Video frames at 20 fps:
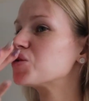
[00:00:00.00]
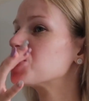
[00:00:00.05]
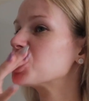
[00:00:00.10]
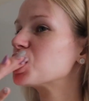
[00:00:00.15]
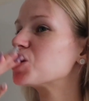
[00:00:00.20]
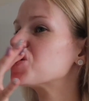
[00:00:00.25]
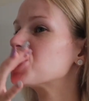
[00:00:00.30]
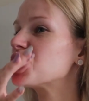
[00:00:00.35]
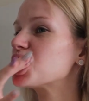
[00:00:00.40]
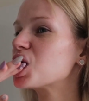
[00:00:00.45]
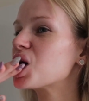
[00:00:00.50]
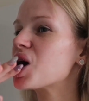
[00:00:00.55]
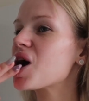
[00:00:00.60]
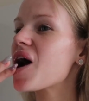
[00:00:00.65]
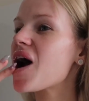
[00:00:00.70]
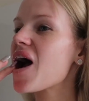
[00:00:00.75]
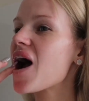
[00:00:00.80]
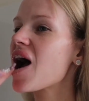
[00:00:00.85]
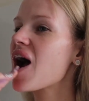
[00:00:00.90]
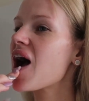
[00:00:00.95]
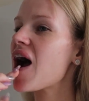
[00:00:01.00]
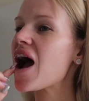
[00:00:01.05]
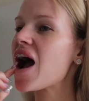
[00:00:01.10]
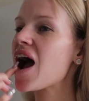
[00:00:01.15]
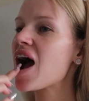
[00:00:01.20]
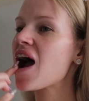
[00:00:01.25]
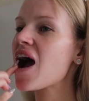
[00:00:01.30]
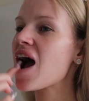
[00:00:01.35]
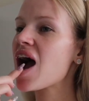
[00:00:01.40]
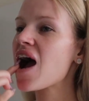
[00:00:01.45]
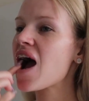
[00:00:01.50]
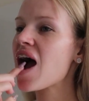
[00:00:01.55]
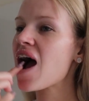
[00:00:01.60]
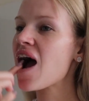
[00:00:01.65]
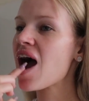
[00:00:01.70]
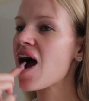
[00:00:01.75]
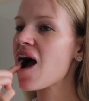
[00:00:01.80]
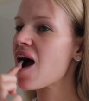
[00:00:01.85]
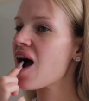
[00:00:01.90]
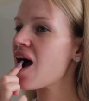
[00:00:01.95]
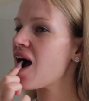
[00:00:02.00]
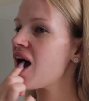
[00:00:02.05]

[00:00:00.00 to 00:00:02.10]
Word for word: lips, so I do try to drink as much